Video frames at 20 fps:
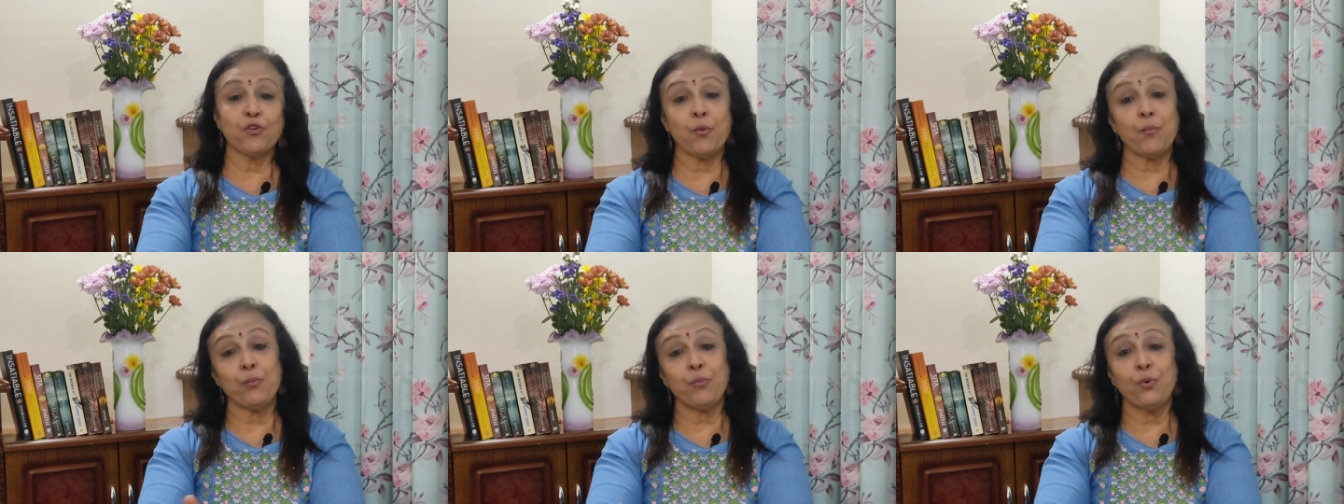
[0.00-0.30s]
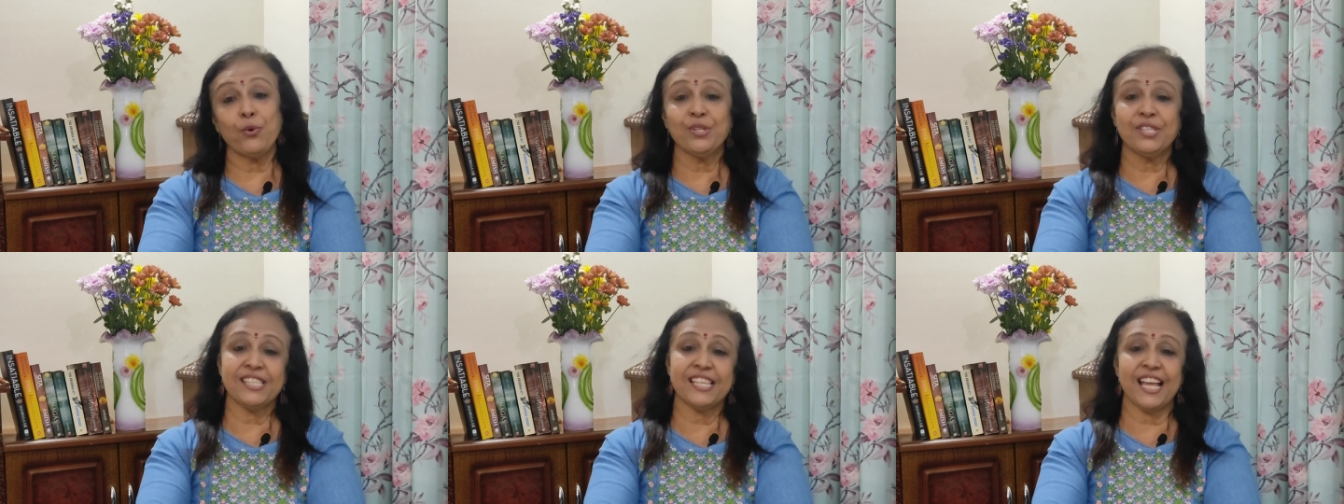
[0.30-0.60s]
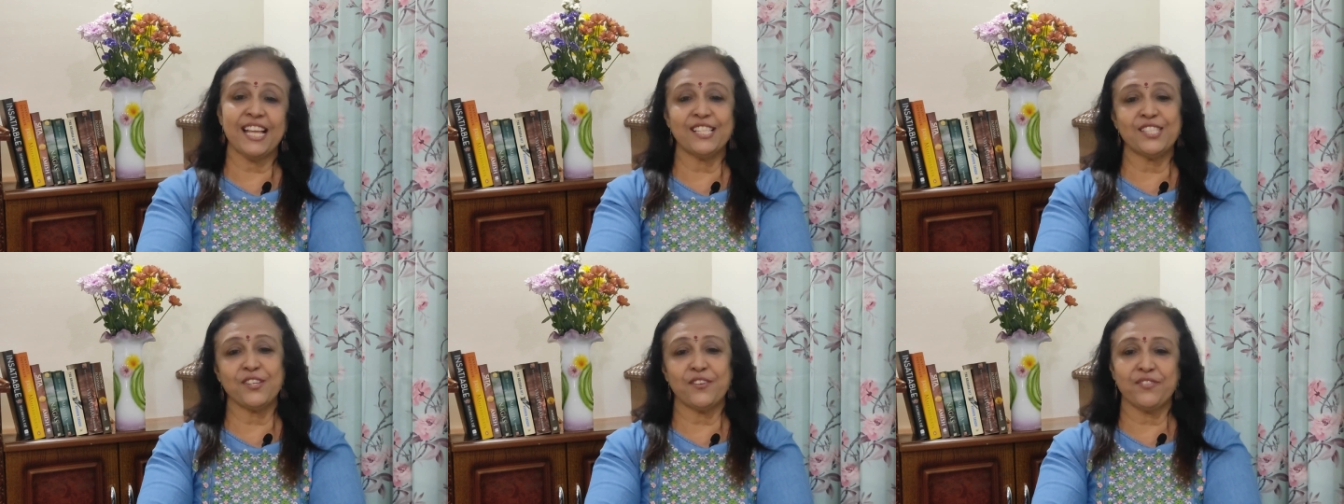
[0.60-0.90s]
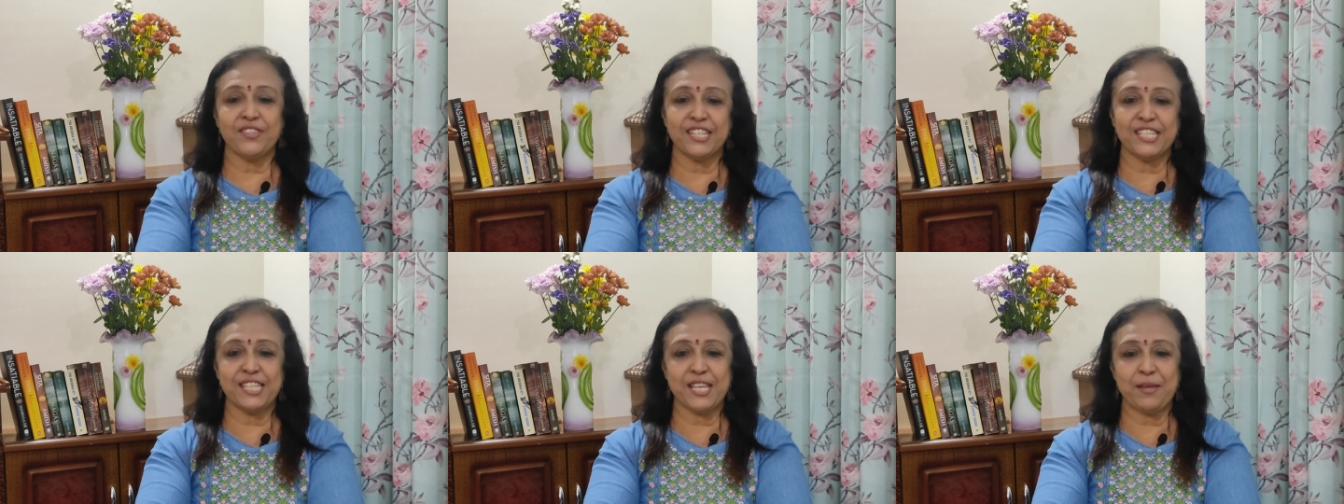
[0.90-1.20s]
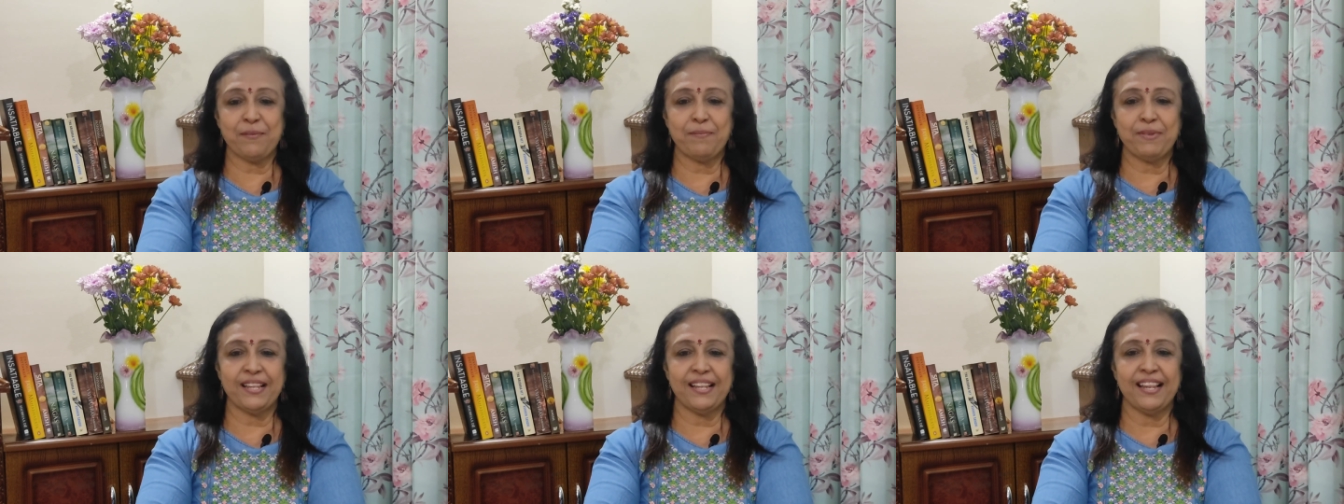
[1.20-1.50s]
from both sides of the
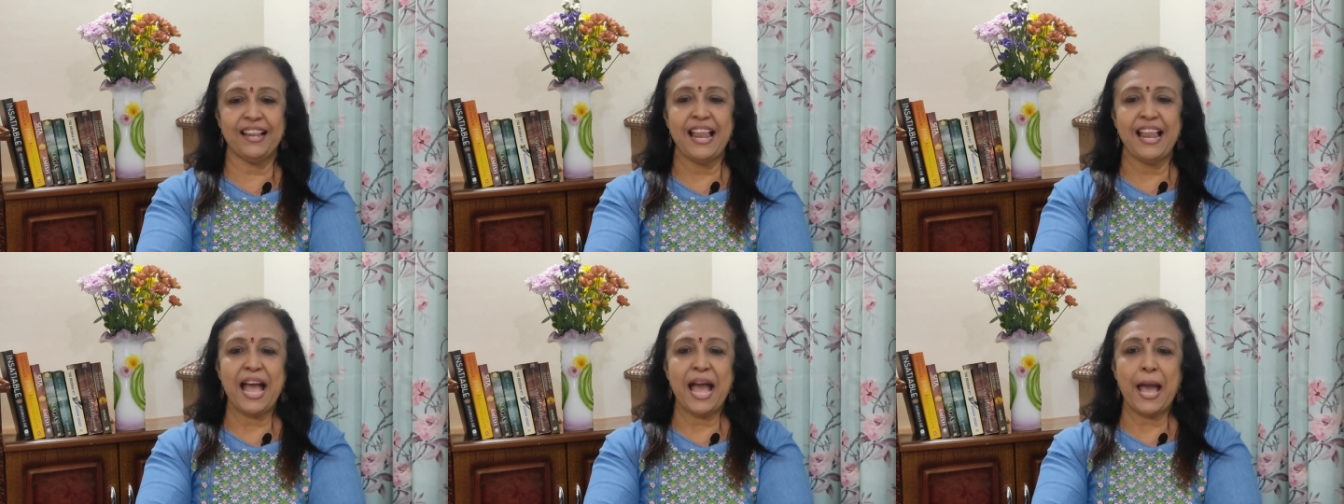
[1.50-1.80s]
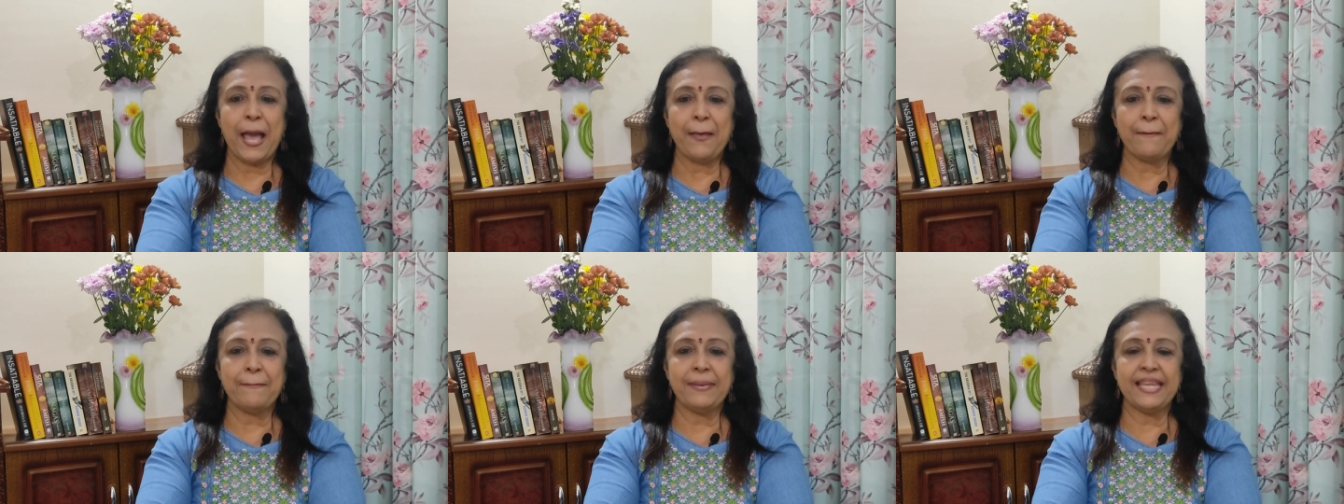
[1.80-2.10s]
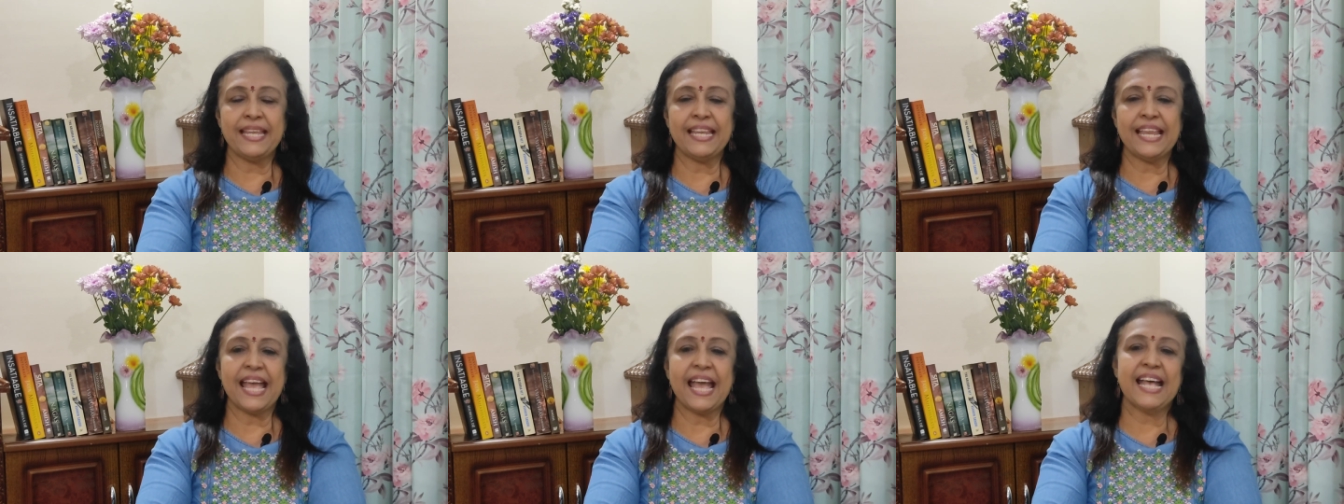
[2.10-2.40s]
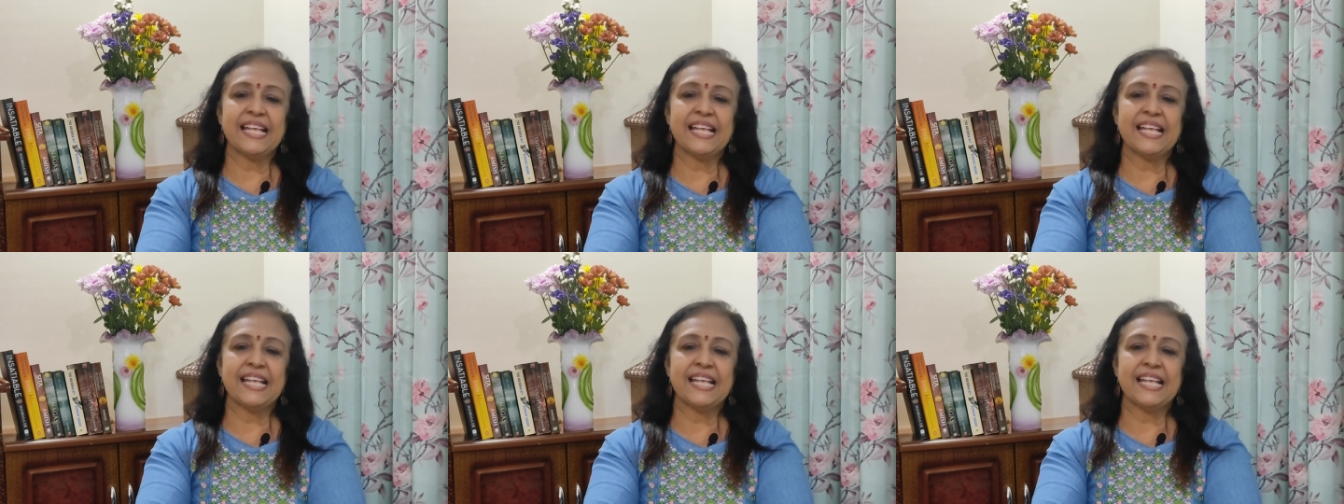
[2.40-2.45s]
table. I mean,